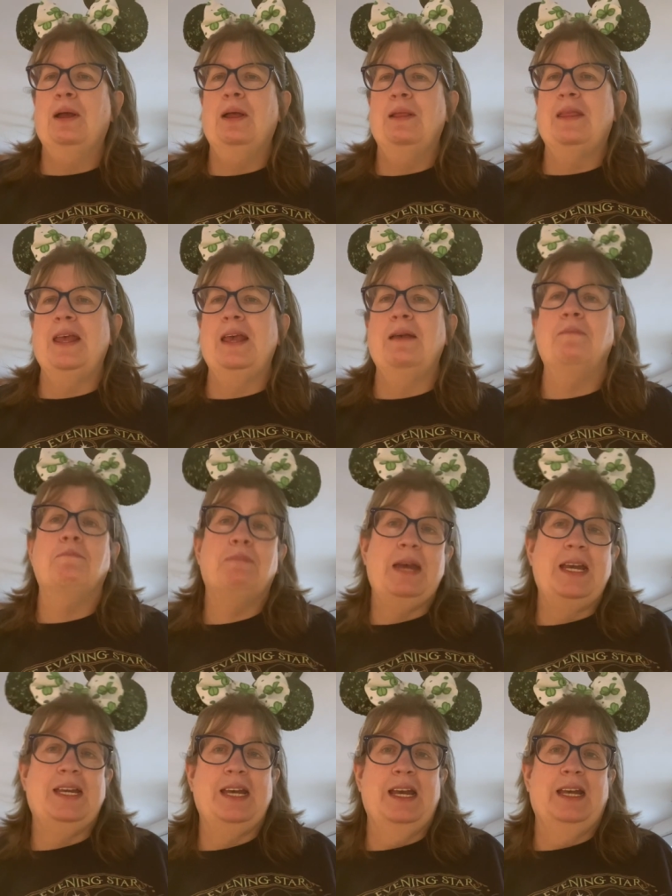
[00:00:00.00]
the
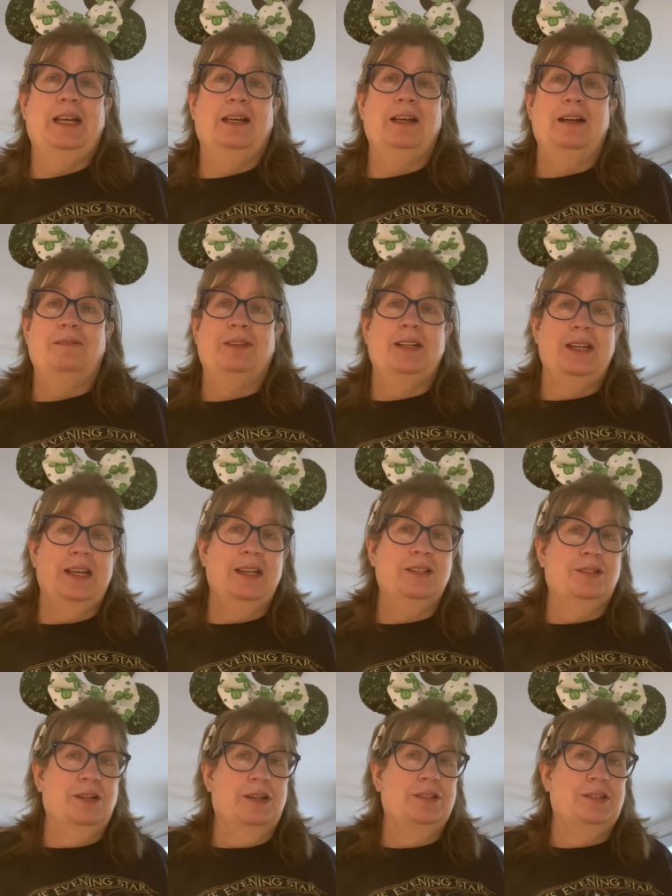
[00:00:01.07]
baking of the
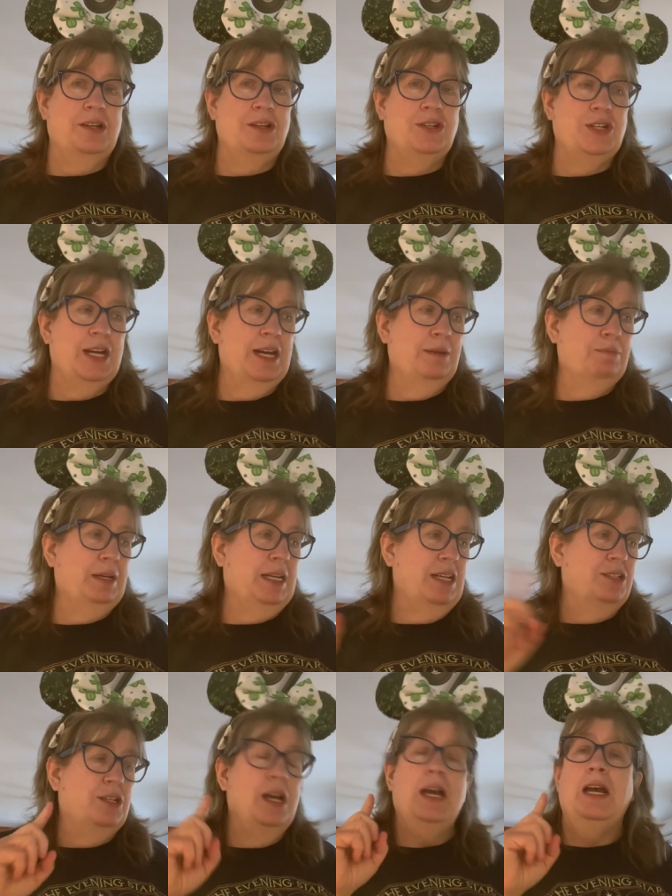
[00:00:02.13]
sausage yet
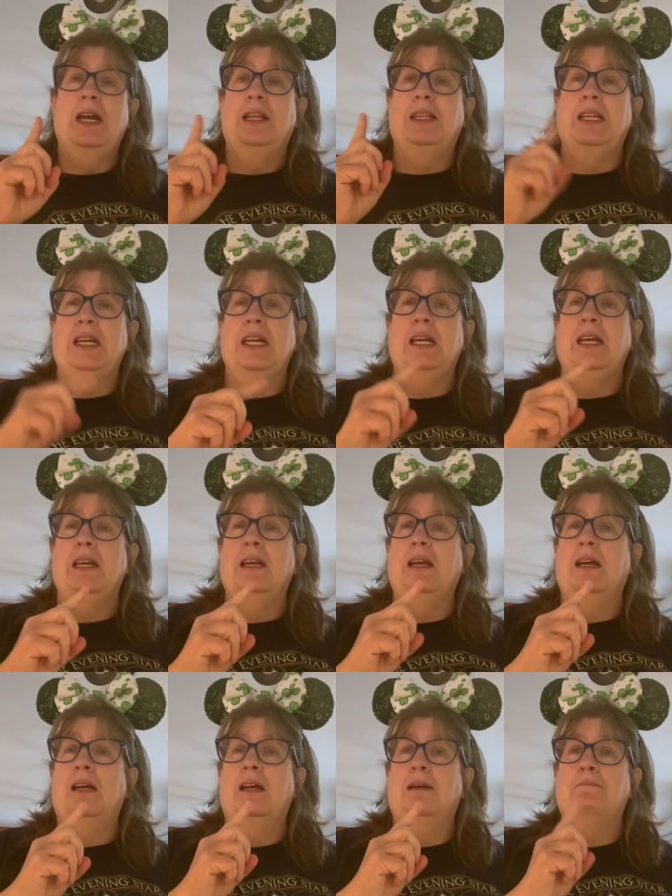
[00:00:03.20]
because the
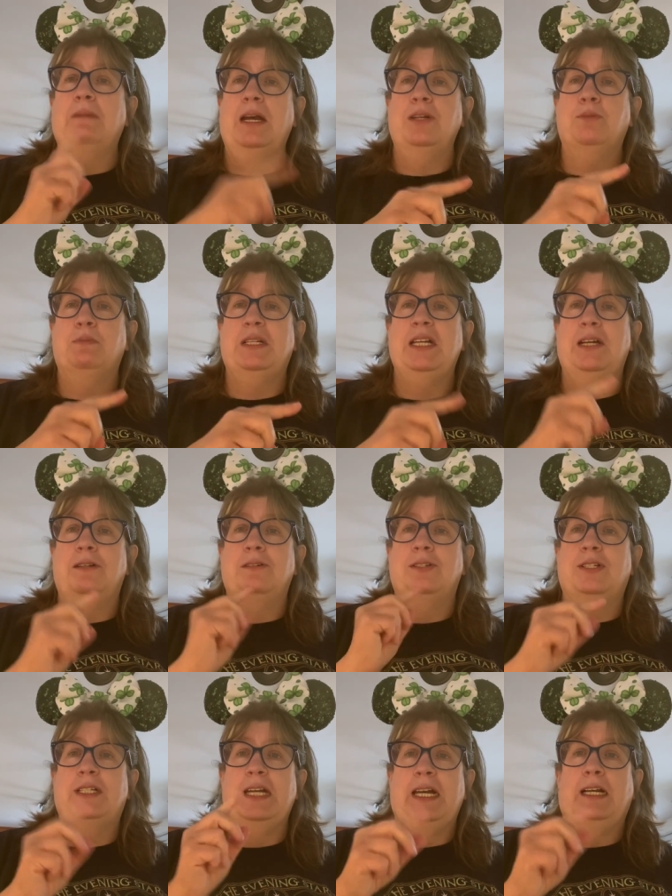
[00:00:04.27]
mashed
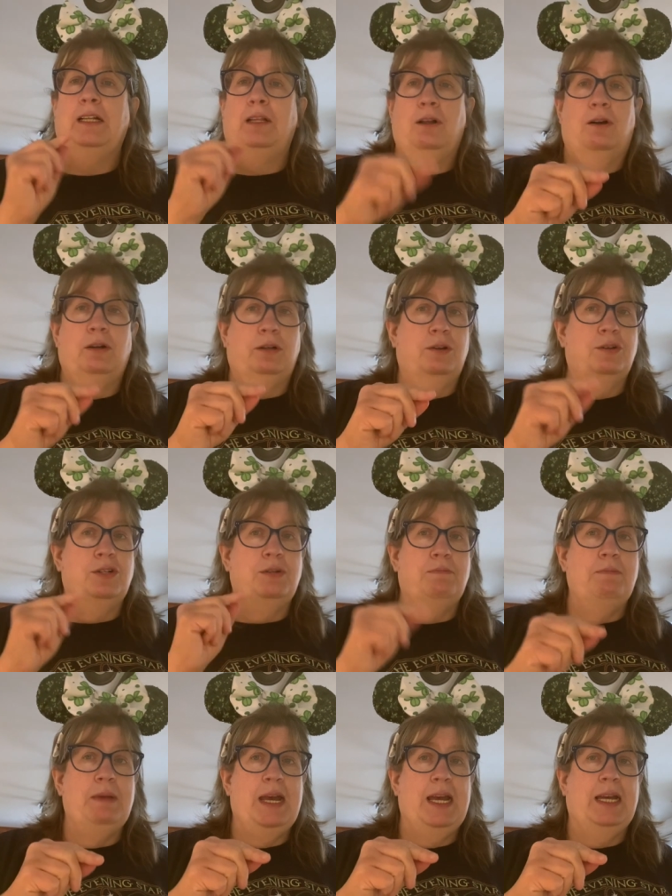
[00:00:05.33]
potatoes take longer to
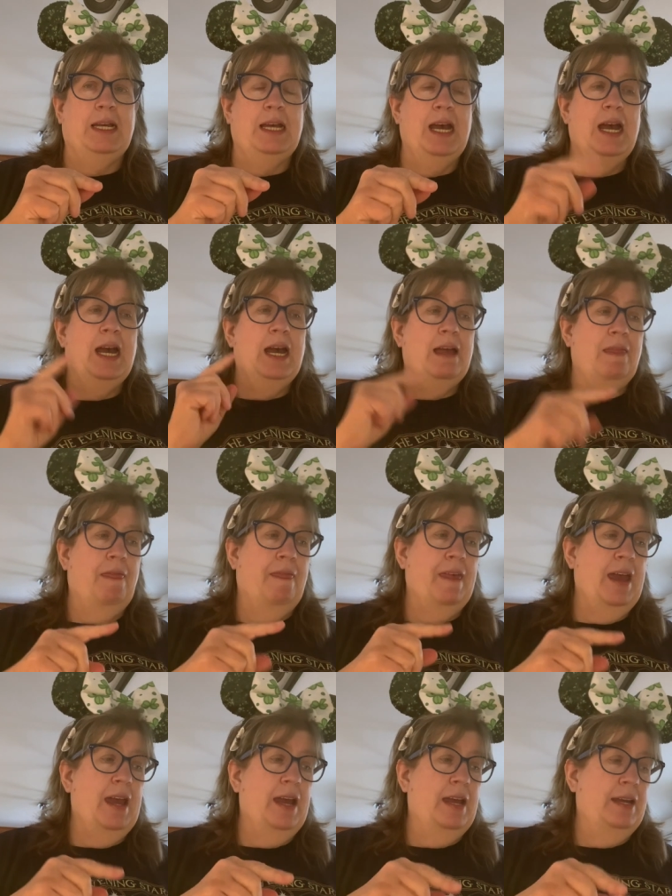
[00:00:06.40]
make
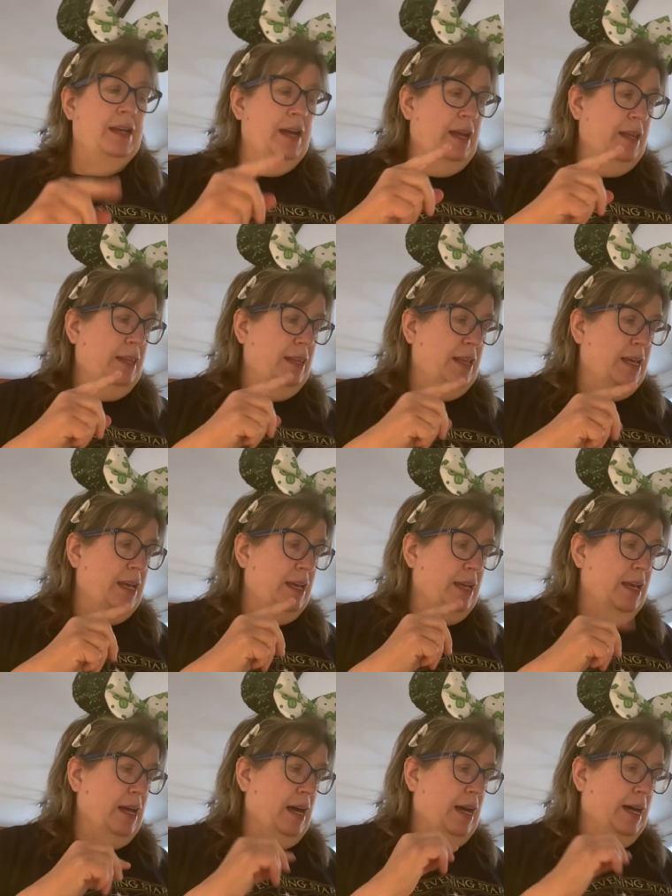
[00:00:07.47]
than
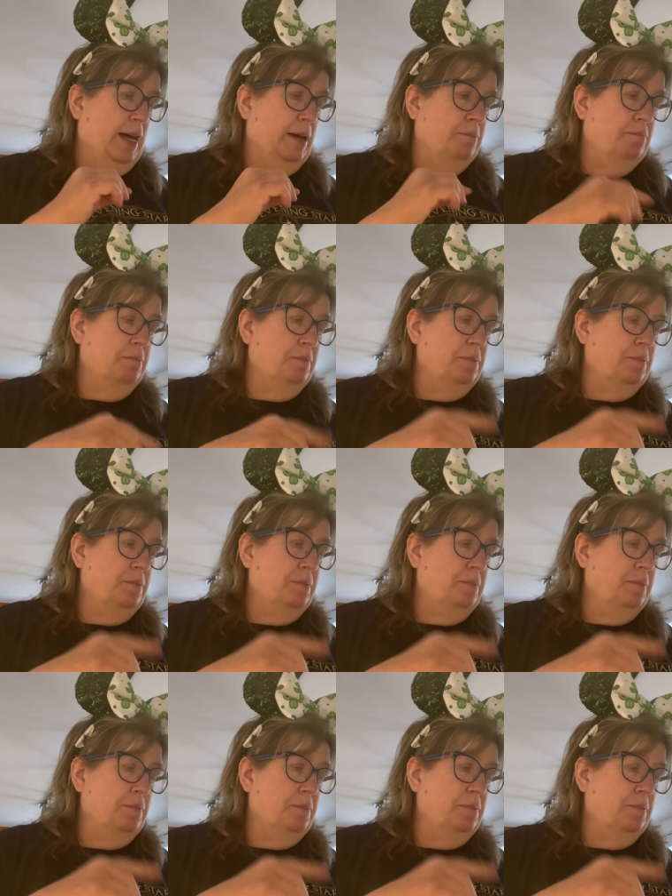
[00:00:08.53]
the um,